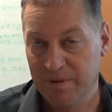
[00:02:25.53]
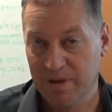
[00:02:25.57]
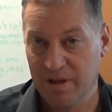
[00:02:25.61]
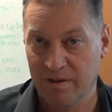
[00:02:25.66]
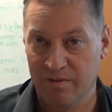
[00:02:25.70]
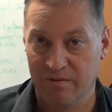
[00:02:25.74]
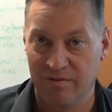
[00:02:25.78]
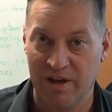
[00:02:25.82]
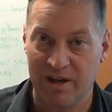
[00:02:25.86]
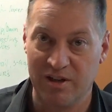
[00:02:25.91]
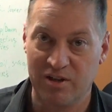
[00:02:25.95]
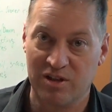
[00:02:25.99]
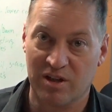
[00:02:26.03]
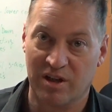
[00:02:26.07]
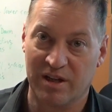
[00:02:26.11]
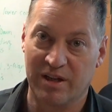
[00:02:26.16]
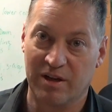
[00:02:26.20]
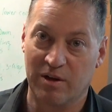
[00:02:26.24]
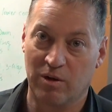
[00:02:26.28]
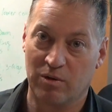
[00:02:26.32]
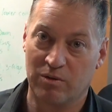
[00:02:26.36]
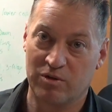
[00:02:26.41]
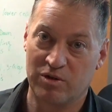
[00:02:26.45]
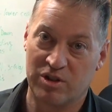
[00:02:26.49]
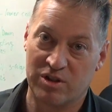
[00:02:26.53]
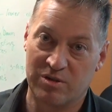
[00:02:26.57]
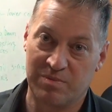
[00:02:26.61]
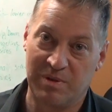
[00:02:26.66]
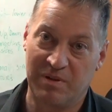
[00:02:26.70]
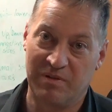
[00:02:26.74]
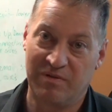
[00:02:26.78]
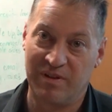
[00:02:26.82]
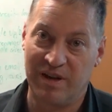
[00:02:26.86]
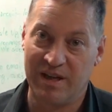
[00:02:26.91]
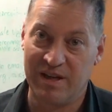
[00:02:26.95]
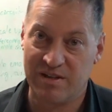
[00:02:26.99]
And eventually it'll just
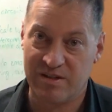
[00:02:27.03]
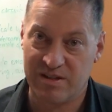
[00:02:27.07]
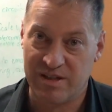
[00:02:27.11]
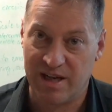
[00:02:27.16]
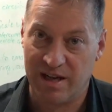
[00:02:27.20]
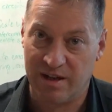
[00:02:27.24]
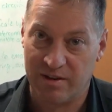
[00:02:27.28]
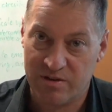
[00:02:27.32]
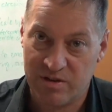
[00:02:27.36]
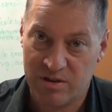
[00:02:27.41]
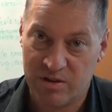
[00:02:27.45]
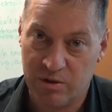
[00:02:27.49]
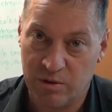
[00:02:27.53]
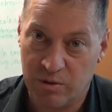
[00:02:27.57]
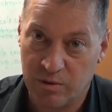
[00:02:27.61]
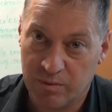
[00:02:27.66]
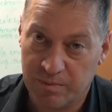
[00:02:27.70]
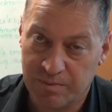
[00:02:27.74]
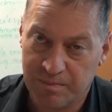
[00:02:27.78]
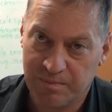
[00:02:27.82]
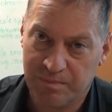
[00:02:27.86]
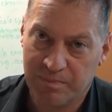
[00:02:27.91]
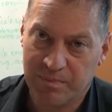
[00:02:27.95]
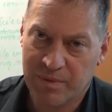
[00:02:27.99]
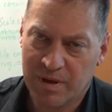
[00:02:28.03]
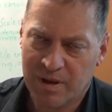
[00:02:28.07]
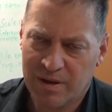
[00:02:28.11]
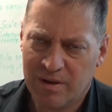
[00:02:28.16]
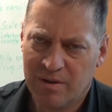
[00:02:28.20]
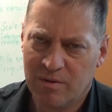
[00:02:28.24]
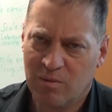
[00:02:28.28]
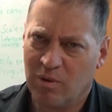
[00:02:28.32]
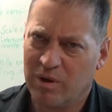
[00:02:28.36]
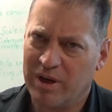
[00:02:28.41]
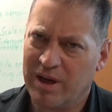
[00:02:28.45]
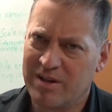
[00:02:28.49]
be phased out soon.
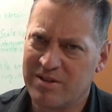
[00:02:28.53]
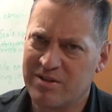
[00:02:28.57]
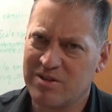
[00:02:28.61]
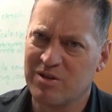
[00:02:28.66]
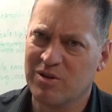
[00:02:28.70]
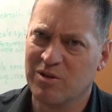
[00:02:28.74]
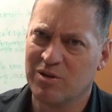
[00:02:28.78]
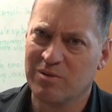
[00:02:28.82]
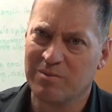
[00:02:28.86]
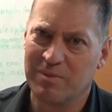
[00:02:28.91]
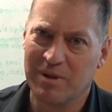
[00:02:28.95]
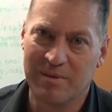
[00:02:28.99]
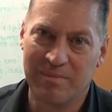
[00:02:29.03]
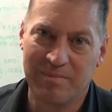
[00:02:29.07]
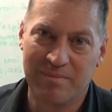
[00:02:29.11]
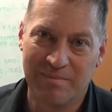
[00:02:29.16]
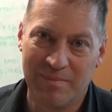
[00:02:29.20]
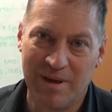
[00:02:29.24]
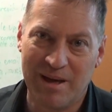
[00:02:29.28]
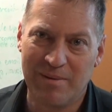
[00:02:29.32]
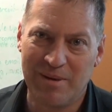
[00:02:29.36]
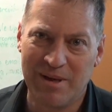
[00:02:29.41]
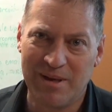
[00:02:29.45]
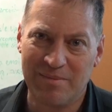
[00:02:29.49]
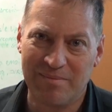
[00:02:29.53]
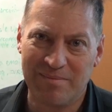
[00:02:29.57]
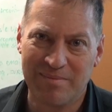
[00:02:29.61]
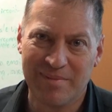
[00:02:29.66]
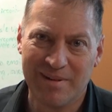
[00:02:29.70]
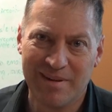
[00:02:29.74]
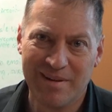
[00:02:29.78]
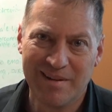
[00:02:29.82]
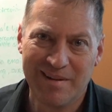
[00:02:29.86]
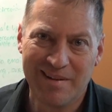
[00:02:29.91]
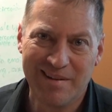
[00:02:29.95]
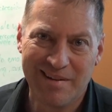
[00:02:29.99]
Well, not soon, but maybe,
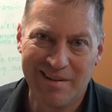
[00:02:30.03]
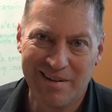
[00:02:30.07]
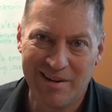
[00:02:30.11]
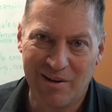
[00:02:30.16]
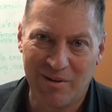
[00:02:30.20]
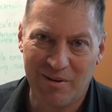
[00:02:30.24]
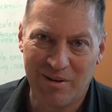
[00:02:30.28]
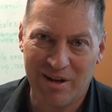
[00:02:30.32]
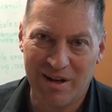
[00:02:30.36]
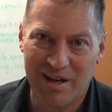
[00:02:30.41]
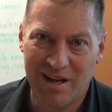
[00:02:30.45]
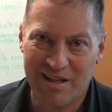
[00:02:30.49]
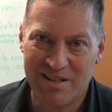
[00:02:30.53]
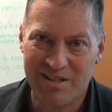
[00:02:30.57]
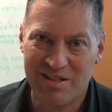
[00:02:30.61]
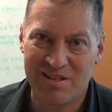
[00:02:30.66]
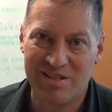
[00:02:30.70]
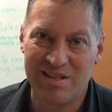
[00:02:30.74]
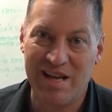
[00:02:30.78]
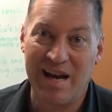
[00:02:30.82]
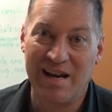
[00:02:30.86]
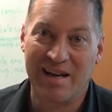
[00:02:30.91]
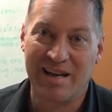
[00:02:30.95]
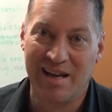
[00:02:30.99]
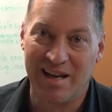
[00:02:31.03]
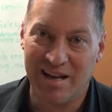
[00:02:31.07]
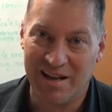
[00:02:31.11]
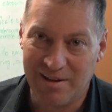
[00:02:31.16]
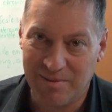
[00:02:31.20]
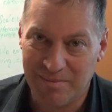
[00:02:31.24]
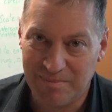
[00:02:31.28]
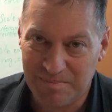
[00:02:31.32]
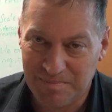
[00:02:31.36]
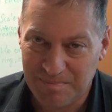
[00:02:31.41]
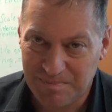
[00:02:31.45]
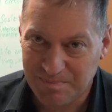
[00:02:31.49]
in the next
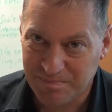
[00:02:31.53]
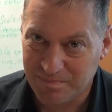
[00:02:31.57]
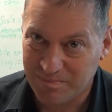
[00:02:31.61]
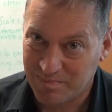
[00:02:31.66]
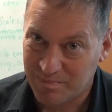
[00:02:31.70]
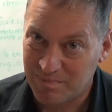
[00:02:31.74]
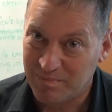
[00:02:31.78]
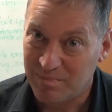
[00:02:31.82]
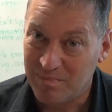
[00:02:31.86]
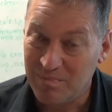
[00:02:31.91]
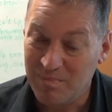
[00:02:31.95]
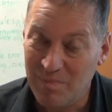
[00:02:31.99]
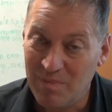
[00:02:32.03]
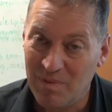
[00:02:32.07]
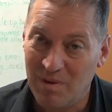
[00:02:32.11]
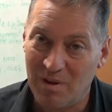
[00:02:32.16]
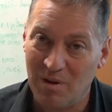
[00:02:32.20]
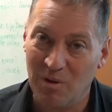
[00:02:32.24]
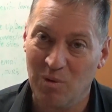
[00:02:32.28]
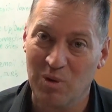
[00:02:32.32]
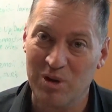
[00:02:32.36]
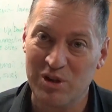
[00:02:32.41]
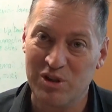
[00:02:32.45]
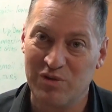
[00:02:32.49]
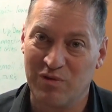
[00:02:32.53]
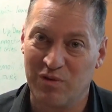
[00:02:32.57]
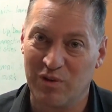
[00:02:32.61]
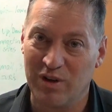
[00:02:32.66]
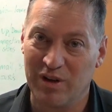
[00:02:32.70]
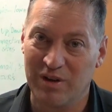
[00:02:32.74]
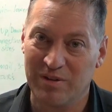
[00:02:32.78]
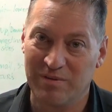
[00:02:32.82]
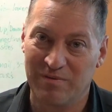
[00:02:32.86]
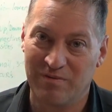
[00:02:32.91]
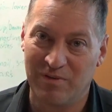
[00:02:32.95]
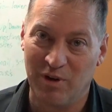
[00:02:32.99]
decade, which for
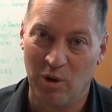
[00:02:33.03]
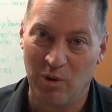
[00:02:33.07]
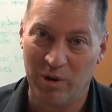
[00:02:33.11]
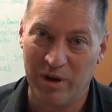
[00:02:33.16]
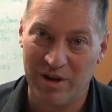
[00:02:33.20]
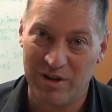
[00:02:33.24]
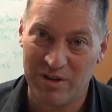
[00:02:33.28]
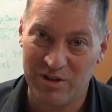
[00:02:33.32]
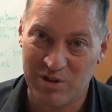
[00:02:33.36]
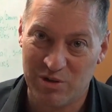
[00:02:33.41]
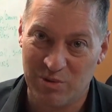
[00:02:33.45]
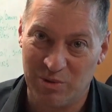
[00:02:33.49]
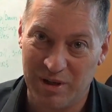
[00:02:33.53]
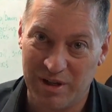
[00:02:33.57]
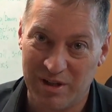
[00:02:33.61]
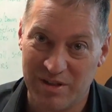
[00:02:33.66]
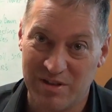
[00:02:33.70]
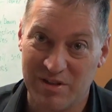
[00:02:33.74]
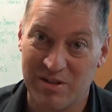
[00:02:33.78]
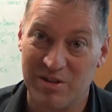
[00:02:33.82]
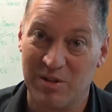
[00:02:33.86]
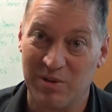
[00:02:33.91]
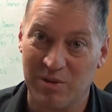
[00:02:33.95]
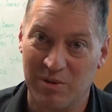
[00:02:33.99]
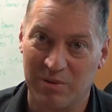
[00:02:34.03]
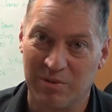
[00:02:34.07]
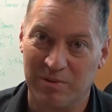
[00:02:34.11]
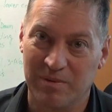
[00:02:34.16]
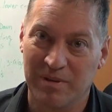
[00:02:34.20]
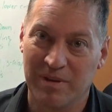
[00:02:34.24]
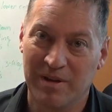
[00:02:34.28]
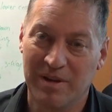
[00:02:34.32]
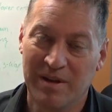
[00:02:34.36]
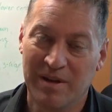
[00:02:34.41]
the phone industry is soon.